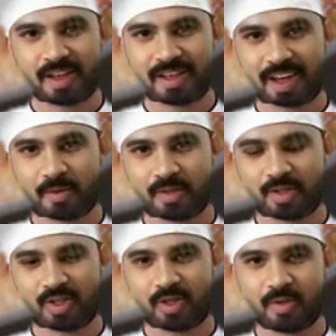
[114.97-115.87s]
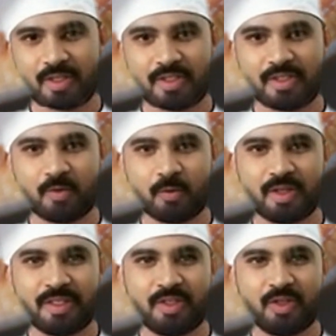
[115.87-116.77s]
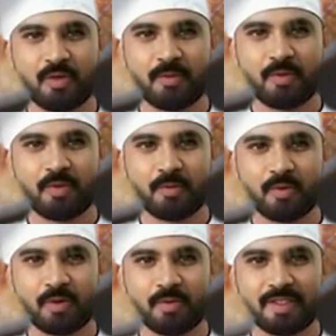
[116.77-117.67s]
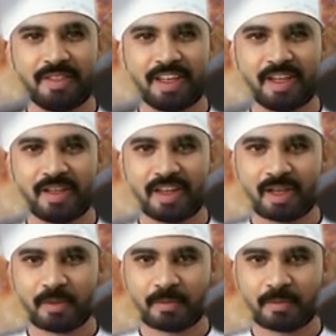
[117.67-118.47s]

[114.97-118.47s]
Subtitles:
allows the juices to redistribute throughout the steak,